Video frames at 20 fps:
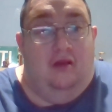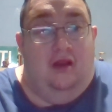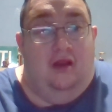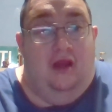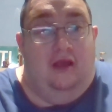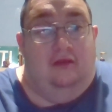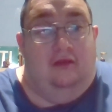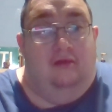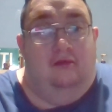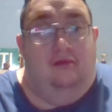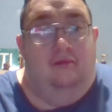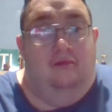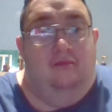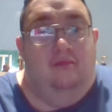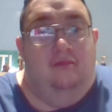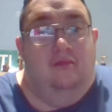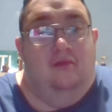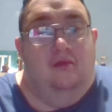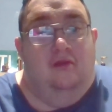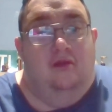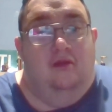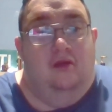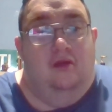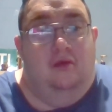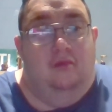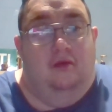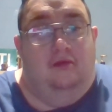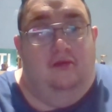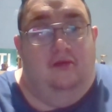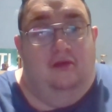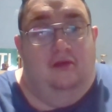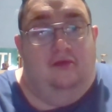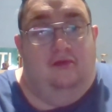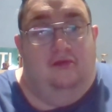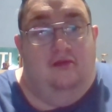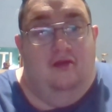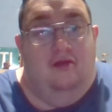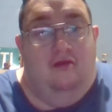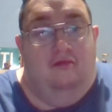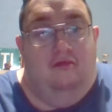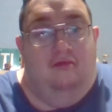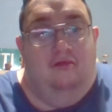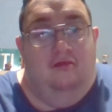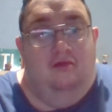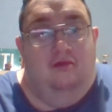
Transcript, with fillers: glasses. I'll set yourself.